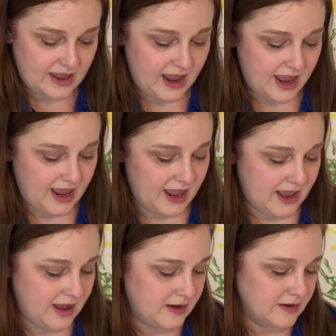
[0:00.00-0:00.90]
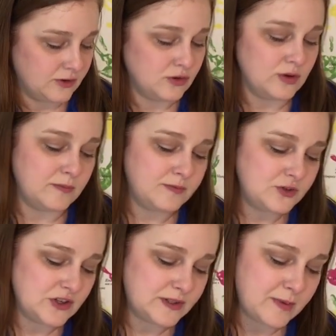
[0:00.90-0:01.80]
And glue it
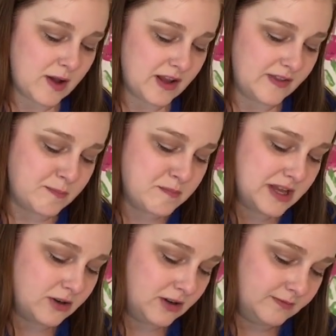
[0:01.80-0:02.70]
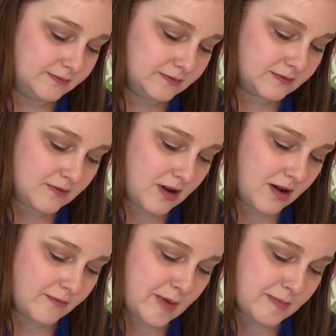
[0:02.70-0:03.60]
just about in the middle
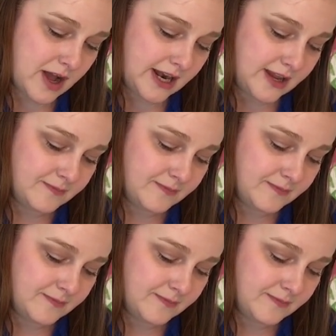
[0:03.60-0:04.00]
of my body.